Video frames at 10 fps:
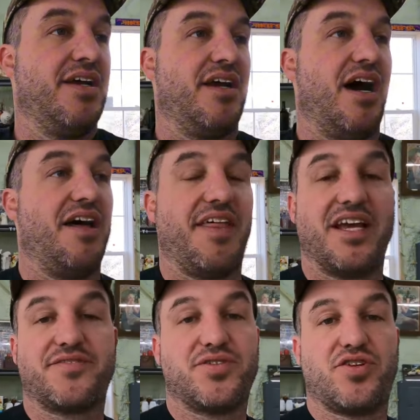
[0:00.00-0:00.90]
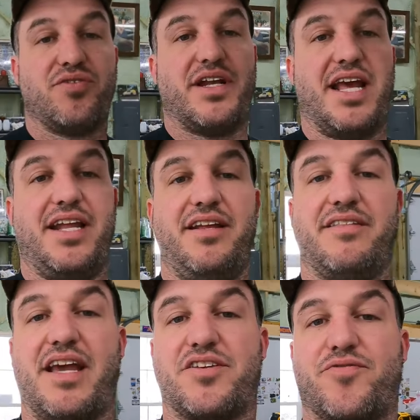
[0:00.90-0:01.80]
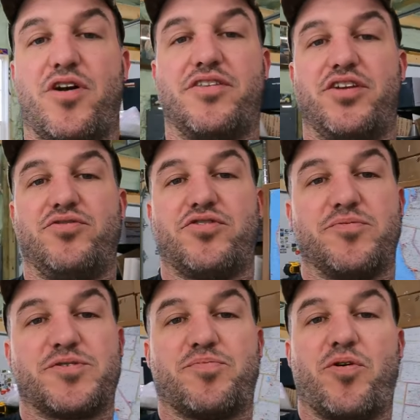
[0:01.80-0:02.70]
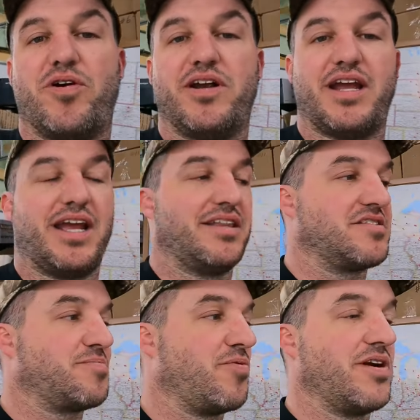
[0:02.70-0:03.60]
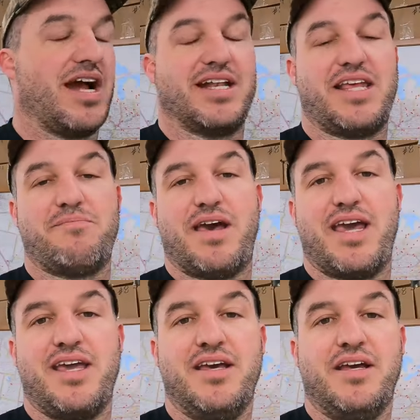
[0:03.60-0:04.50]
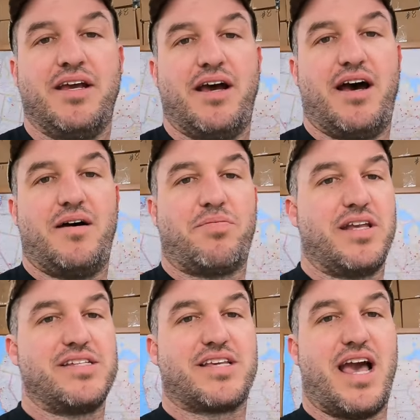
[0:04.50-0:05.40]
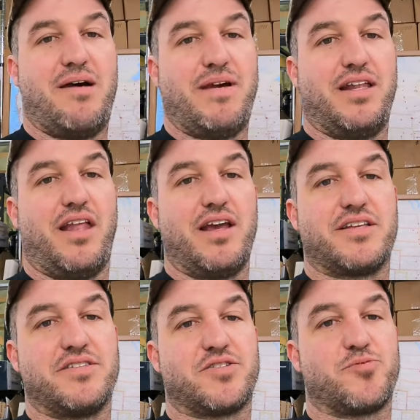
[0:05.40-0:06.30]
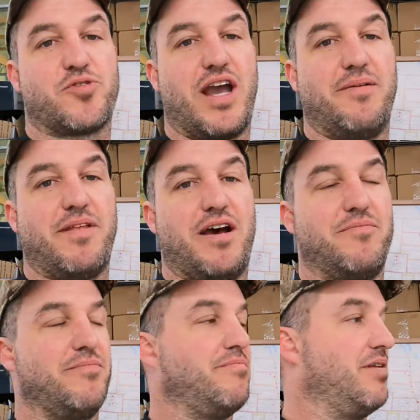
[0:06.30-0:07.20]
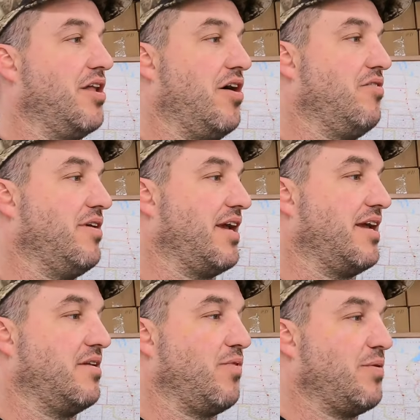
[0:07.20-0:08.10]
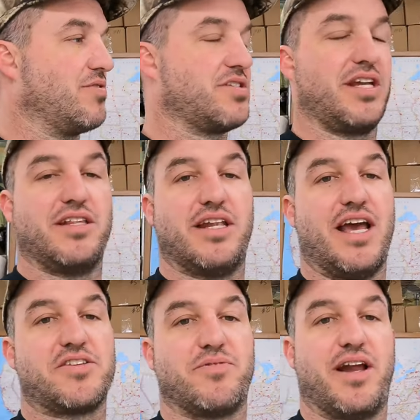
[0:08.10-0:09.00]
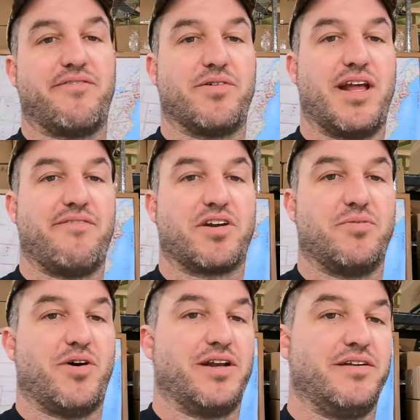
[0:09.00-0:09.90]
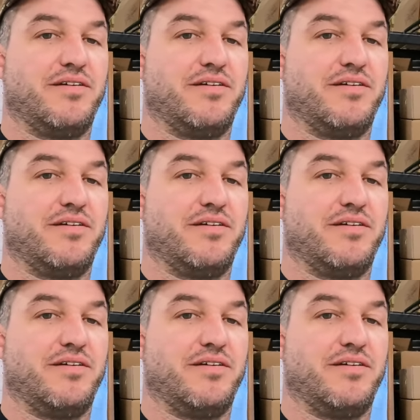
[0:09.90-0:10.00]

Uh, thanks for tuning in. Thanks for all the YouTube support and the support on eBay. Uh, please comment, likes, and subscribe down below, and we will see you in the next one, everyone. Have a good one.